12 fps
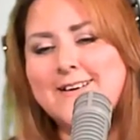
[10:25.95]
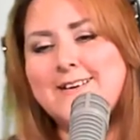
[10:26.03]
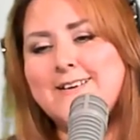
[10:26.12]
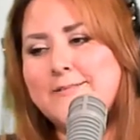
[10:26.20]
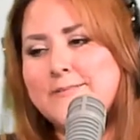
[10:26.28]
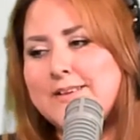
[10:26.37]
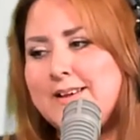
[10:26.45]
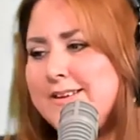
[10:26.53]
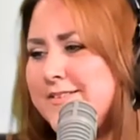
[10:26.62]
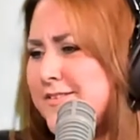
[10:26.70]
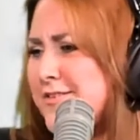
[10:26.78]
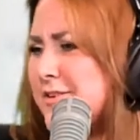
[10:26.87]
And kind
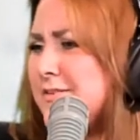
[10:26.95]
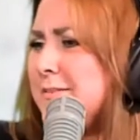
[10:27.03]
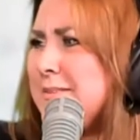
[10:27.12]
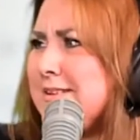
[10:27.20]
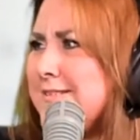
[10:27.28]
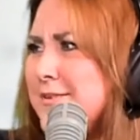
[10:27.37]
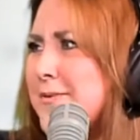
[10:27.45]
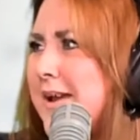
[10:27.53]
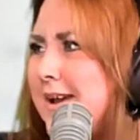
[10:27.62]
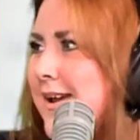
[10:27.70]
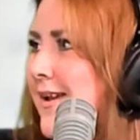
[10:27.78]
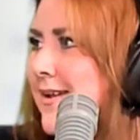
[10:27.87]
of just show them that it's
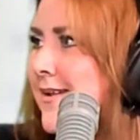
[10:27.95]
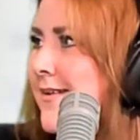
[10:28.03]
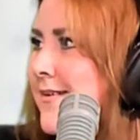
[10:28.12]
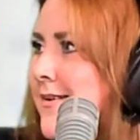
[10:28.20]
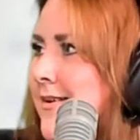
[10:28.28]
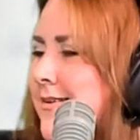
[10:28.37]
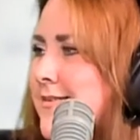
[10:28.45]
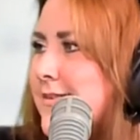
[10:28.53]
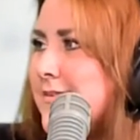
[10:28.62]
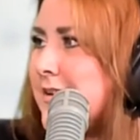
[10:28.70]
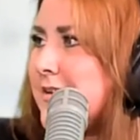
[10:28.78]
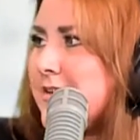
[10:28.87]
okay to
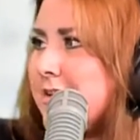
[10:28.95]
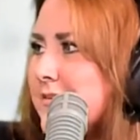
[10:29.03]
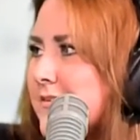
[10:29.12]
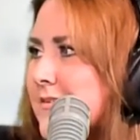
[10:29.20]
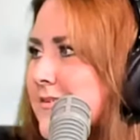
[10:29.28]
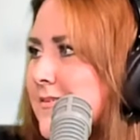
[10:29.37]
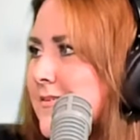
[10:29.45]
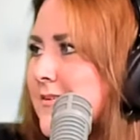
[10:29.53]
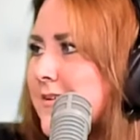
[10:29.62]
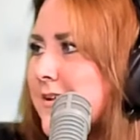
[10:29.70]
take chances and to get